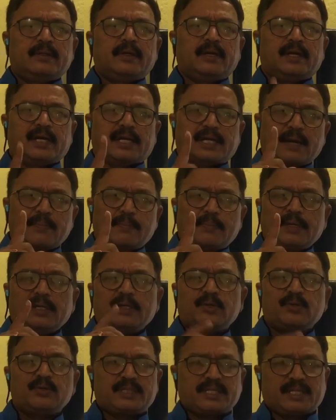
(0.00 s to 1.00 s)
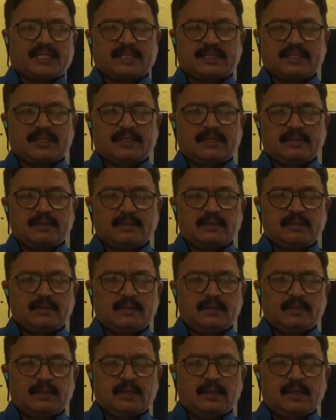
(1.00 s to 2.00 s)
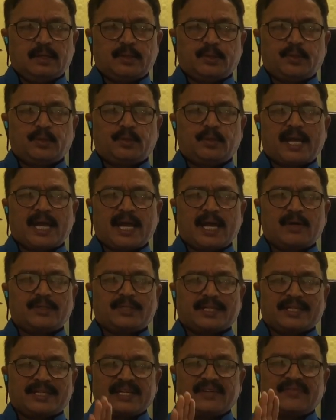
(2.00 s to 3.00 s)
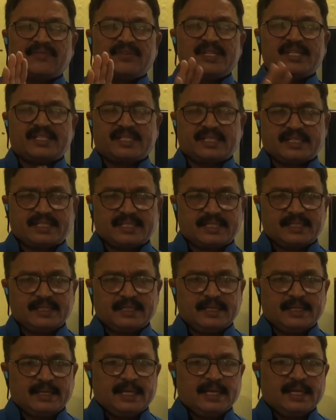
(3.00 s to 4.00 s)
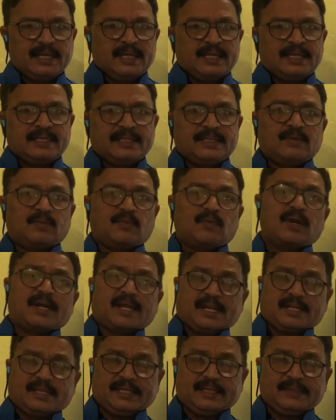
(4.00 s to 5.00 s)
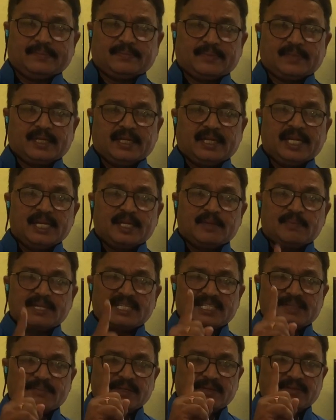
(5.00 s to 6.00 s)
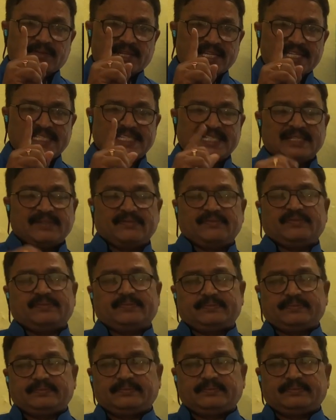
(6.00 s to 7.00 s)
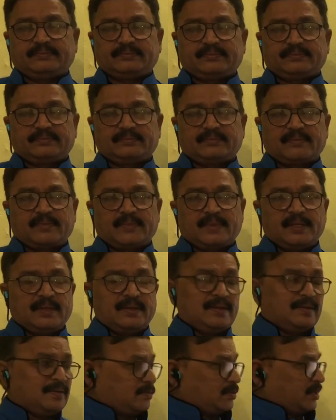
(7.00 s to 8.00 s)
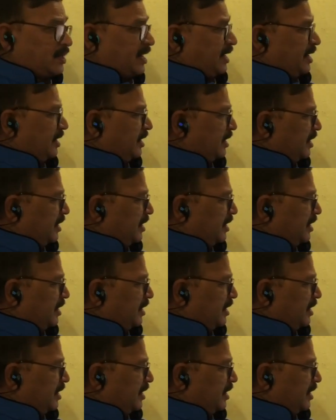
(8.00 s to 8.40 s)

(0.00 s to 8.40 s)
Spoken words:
a couple uses should have certain features. What are they? It must be very safe. Okay,